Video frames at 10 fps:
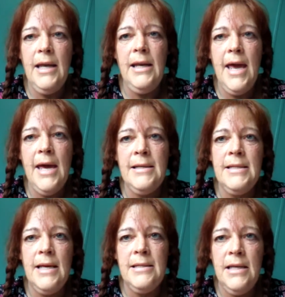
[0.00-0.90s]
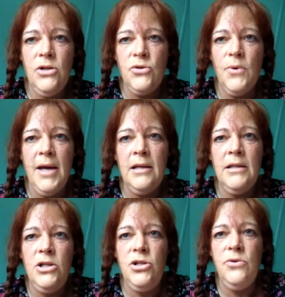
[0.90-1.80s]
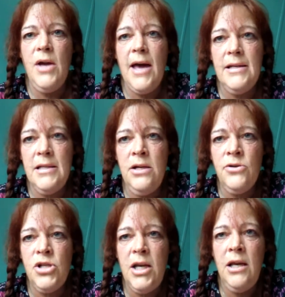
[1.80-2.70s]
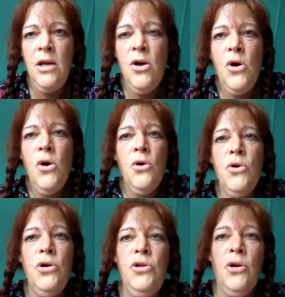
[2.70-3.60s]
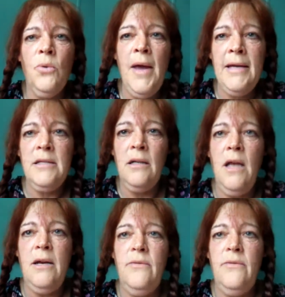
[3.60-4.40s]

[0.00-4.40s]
and accessing directly to Gaia's energy, could correct a lot